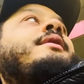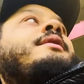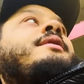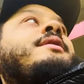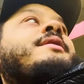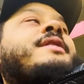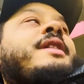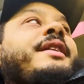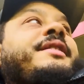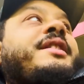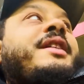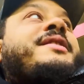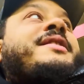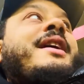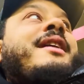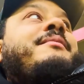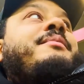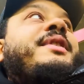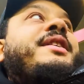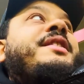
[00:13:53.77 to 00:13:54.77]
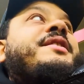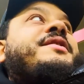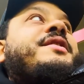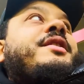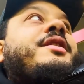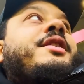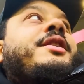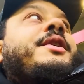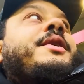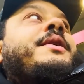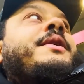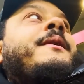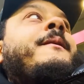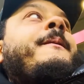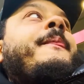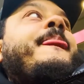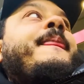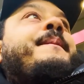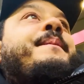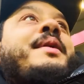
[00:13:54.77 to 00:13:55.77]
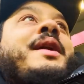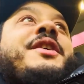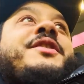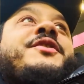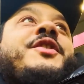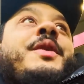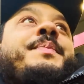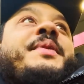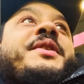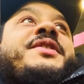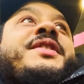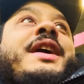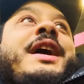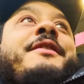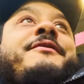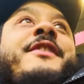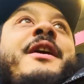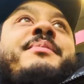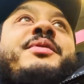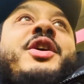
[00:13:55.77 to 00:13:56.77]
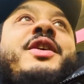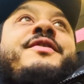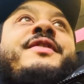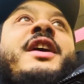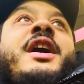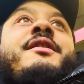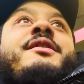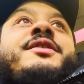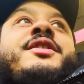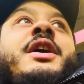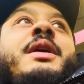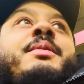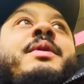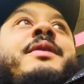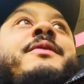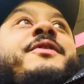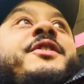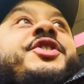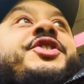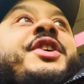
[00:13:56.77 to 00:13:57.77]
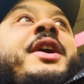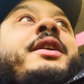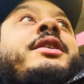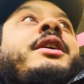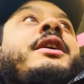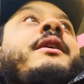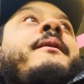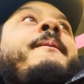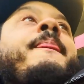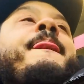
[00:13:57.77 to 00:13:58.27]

It's under 10 minutes to go. Plus stoppage time. Fabio Vieira's come on for Xhaka.